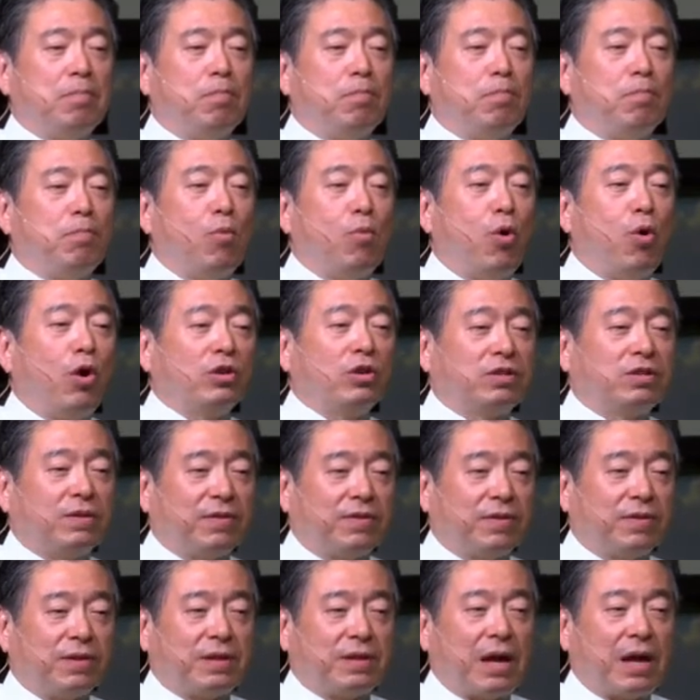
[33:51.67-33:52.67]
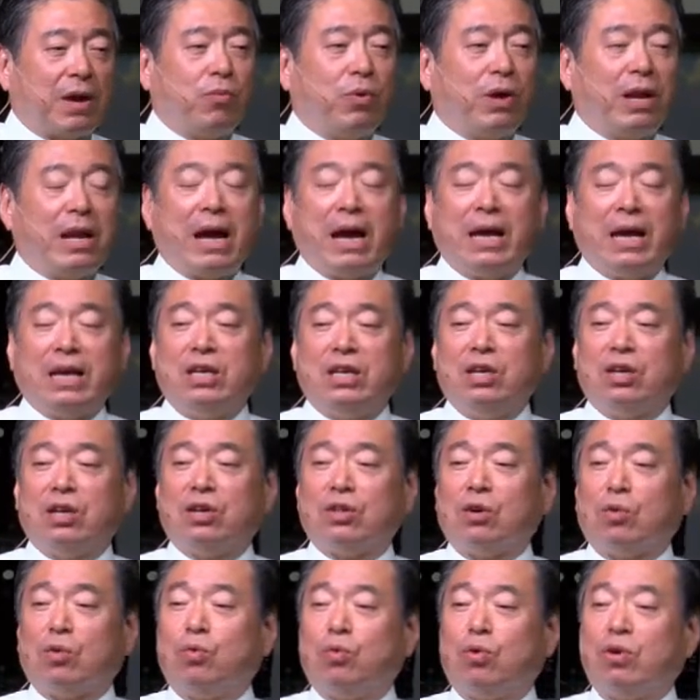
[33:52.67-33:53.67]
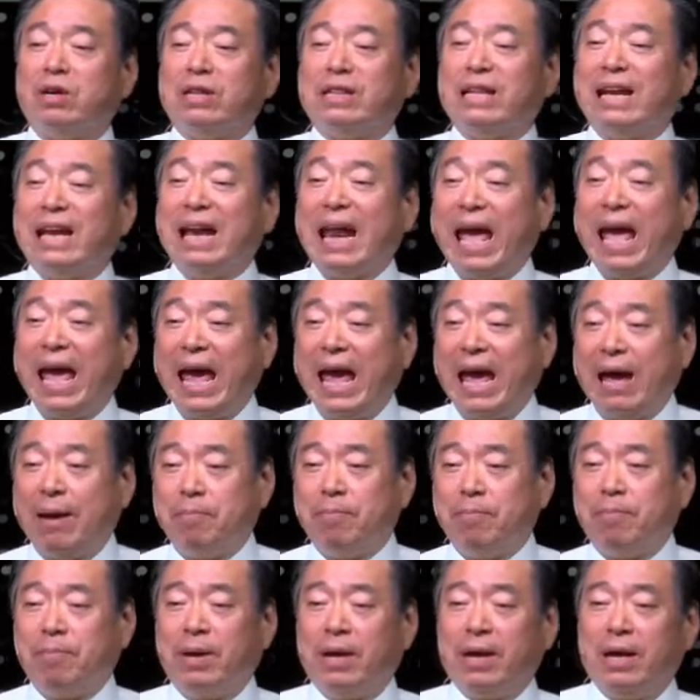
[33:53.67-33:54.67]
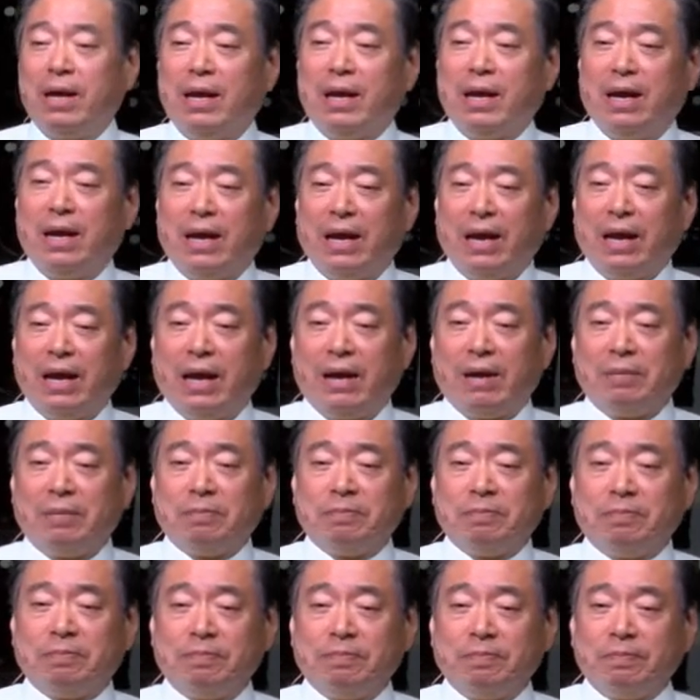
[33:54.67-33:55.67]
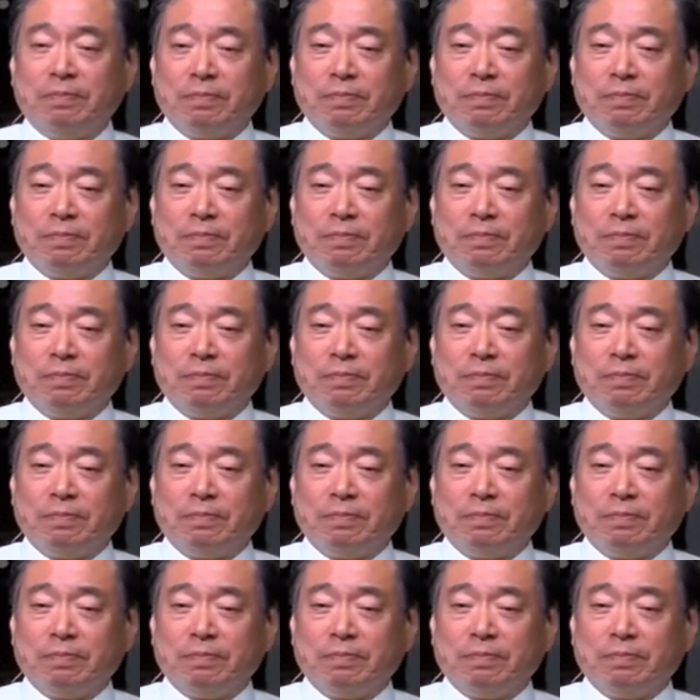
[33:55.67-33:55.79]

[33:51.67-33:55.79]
most of the time when I hear the word lamb, um,